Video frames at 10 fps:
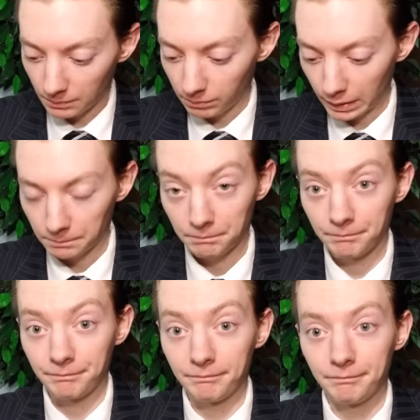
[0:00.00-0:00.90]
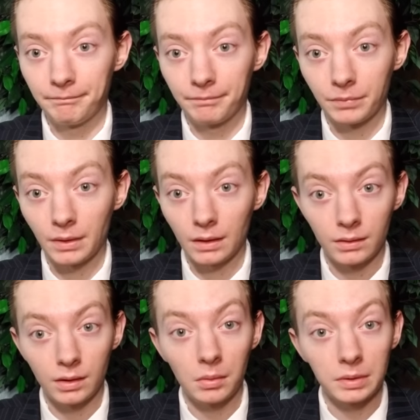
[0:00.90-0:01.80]
But
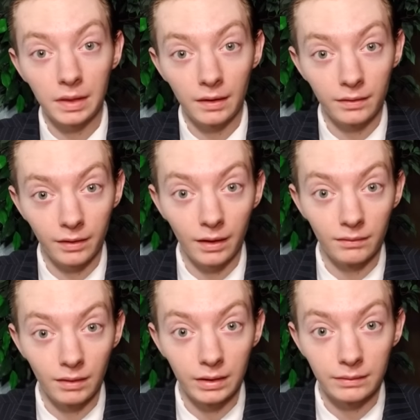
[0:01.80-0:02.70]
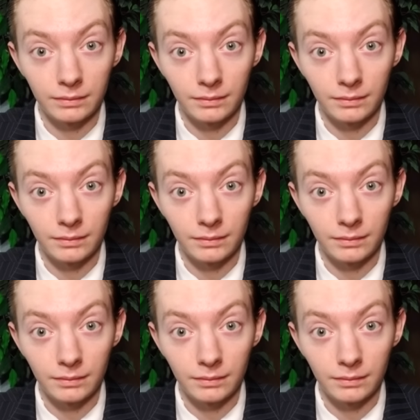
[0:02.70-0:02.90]
you know what they say, right?